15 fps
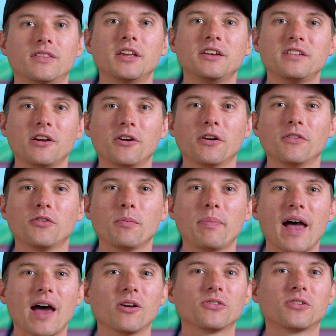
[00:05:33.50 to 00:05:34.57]
The interior of their
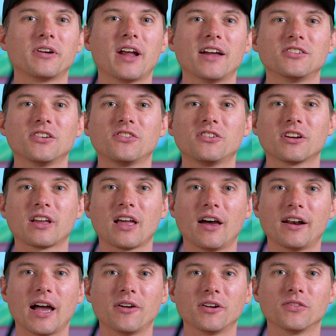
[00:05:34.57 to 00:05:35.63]
paddles are not just a
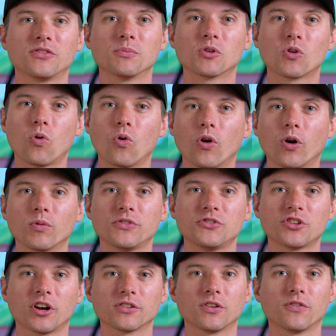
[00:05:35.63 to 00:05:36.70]
cutout of some core with
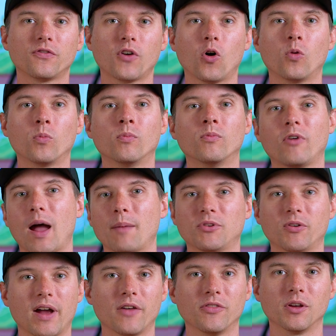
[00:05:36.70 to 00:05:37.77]
chunks of foam
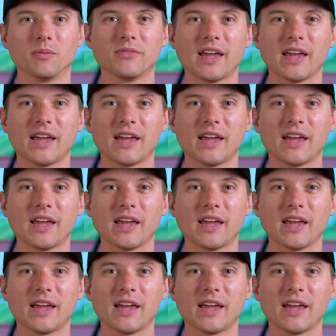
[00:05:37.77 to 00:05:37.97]
wrapped around them.